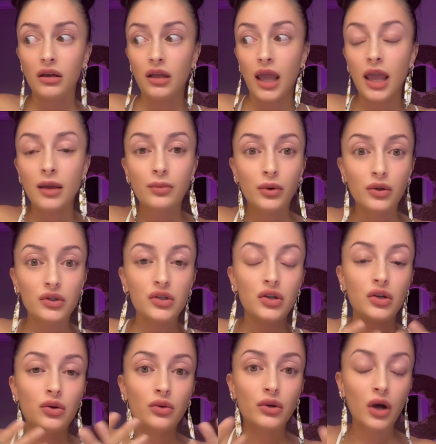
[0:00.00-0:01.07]
able
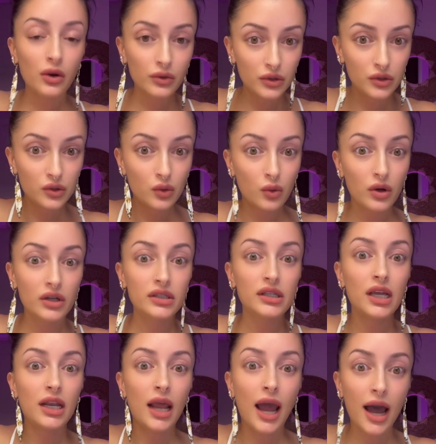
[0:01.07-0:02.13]
to go to Source
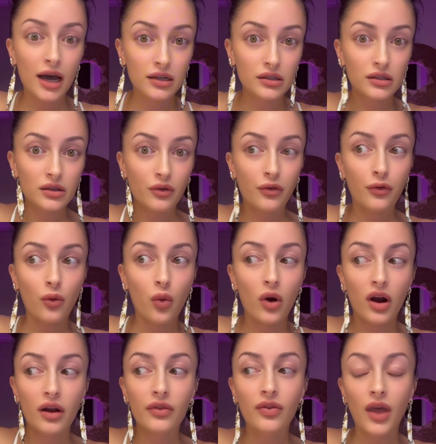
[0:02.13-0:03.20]
and ask
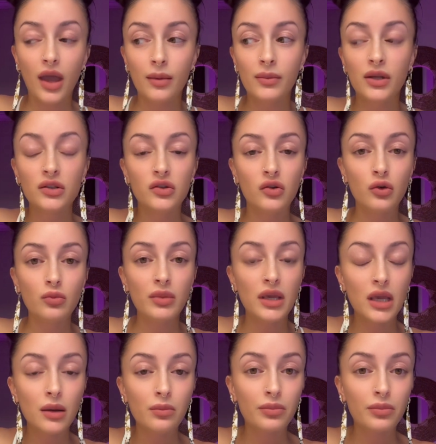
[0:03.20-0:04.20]
for them to be